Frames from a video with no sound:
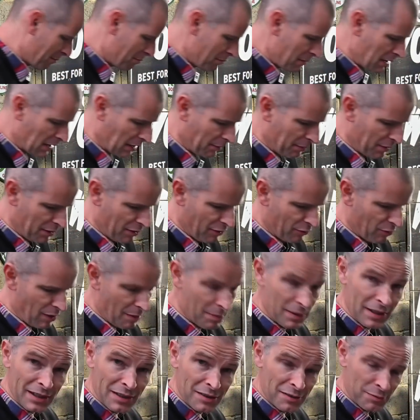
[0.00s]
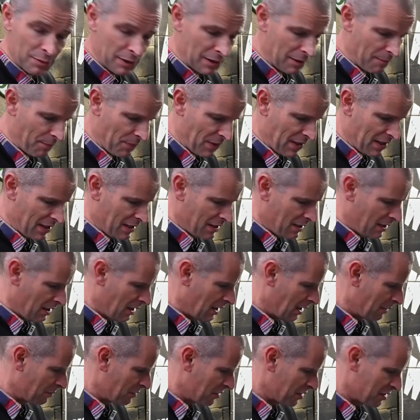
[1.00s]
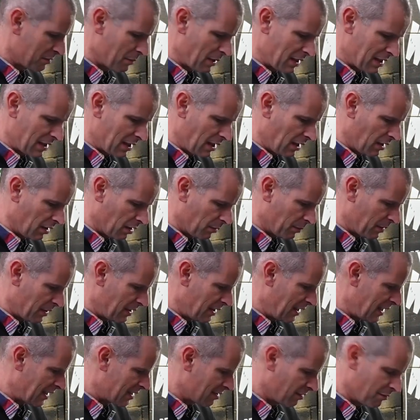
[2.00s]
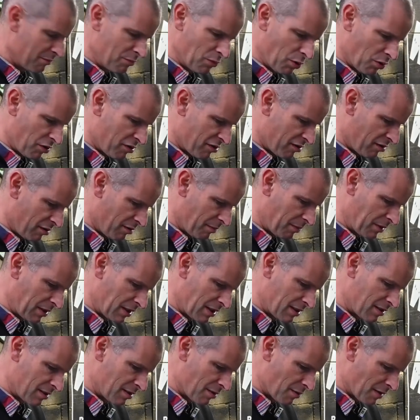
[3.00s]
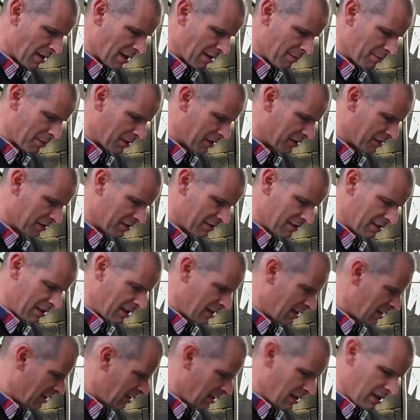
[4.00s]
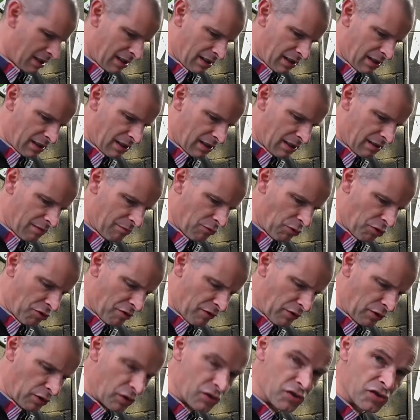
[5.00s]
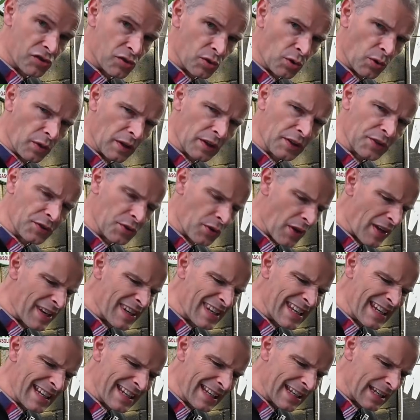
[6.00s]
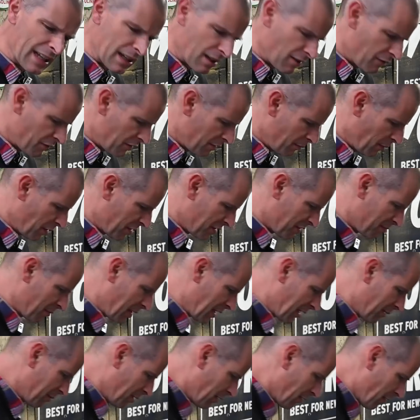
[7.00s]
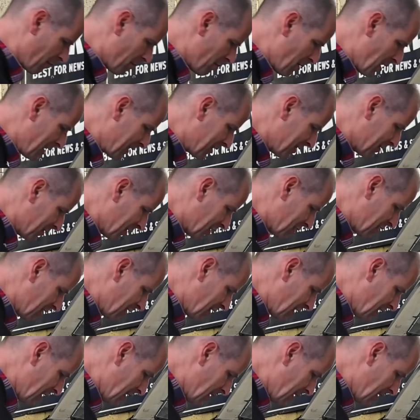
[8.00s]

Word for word: middle bit of webbing as well, um, just to make it a little bit neater. I'm not sure I'm going to do that, because uh, I'm not sure I've got a saw that'll do it neatly enough. It might just make a bit of a mess if I did.